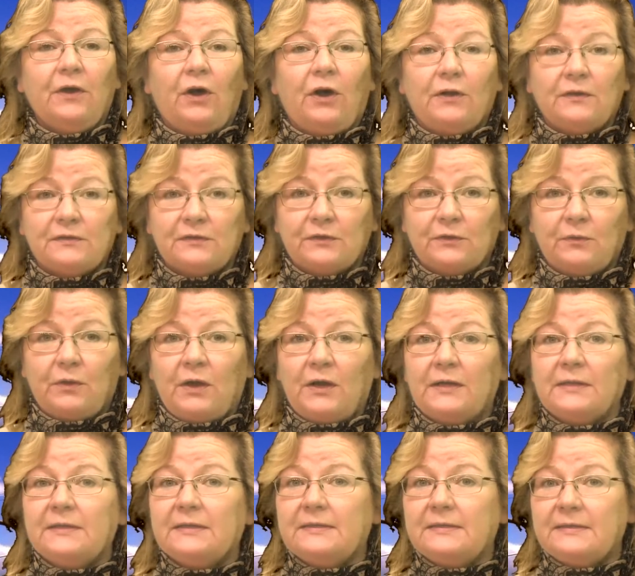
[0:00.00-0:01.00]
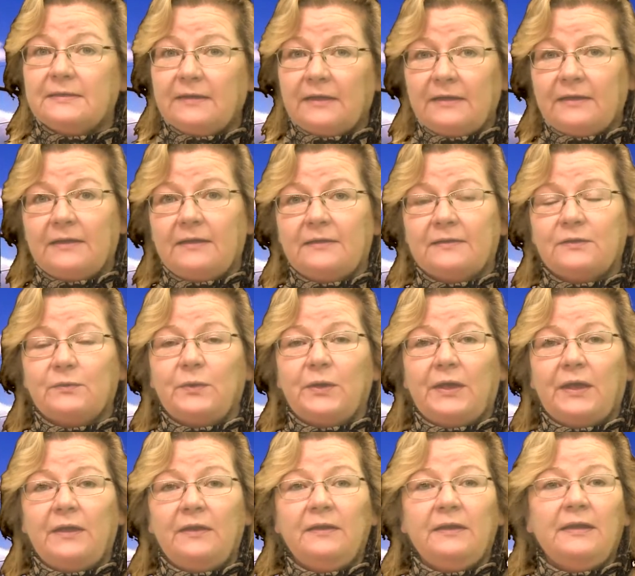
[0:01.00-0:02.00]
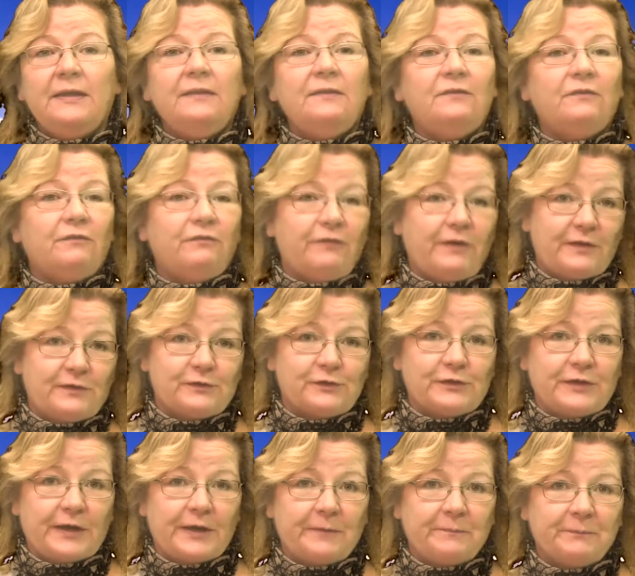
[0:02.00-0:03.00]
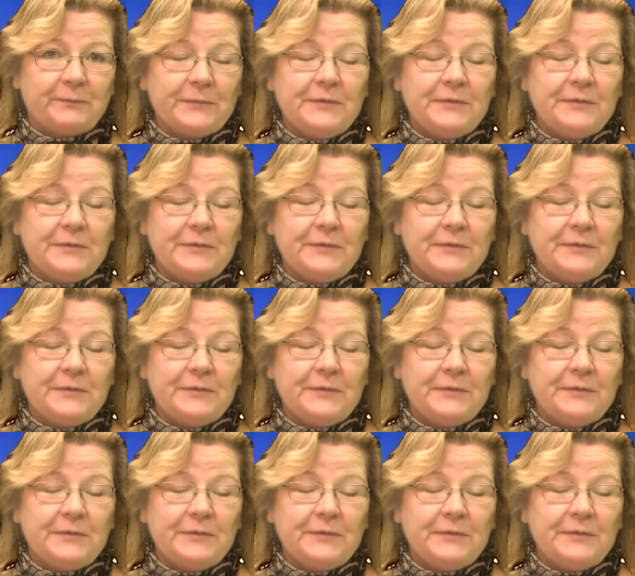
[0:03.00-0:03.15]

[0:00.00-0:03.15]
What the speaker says: Also on Sunday this weekend, it's Father's Day.